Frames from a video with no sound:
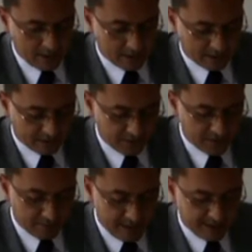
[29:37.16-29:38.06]
Uh, a
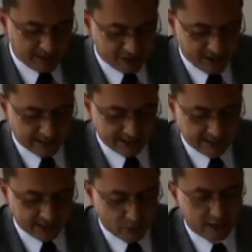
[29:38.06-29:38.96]
severe banking
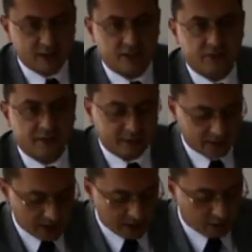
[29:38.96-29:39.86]
crisis in one country
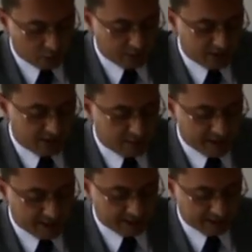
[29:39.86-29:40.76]
could
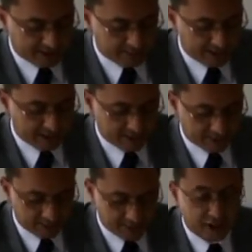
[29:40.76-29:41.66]
undermine the stability
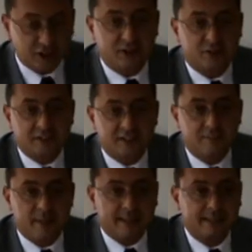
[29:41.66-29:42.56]
of the fractional
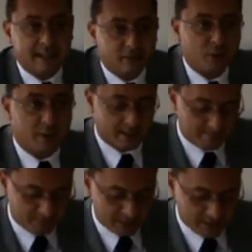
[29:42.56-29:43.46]
reserve banks elsewhere.
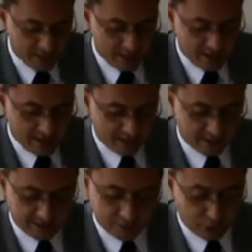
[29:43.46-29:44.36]
And
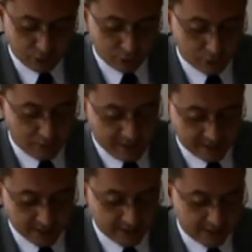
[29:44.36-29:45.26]
this is due to two
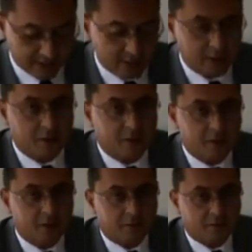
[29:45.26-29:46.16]
factors.
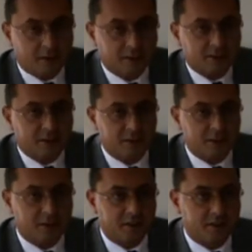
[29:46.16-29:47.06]
First,
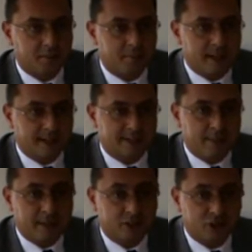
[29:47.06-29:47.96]
uh, uh banks'
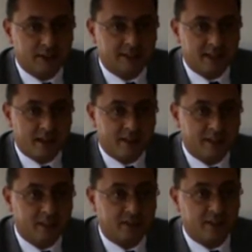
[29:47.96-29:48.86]
balance sheets are
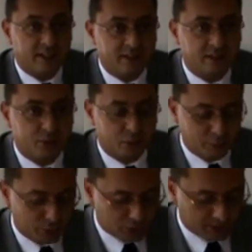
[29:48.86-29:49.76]
interlinked through
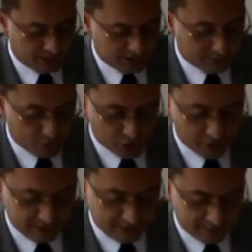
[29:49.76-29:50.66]
mutual
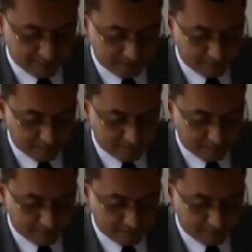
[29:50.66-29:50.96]
exposures